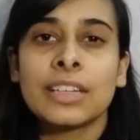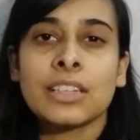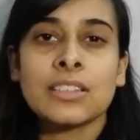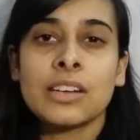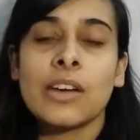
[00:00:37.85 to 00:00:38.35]

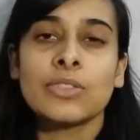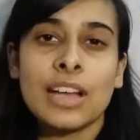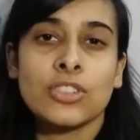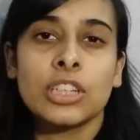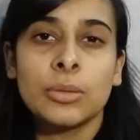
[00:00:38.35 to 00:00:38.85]
when Instagram
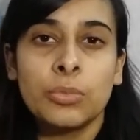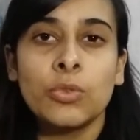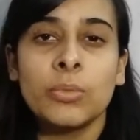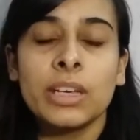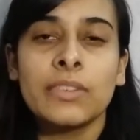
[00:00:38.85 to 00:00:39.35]
was actually
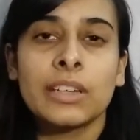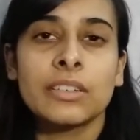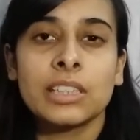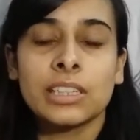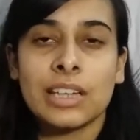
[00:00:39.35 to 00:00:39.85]
booming,
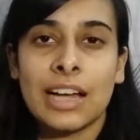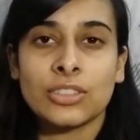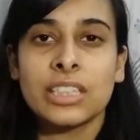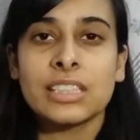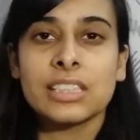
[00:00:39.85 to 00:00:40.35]
when it
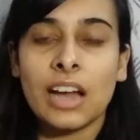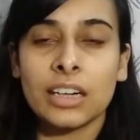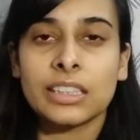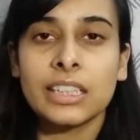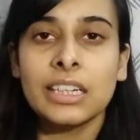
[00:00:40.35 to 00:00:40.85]
actually
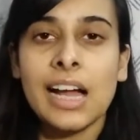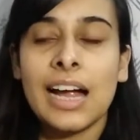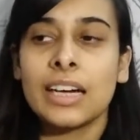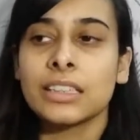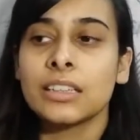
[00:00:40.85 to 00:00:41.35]
started,
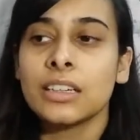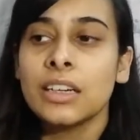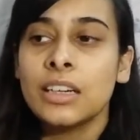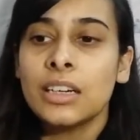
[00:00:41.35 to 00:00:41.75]
and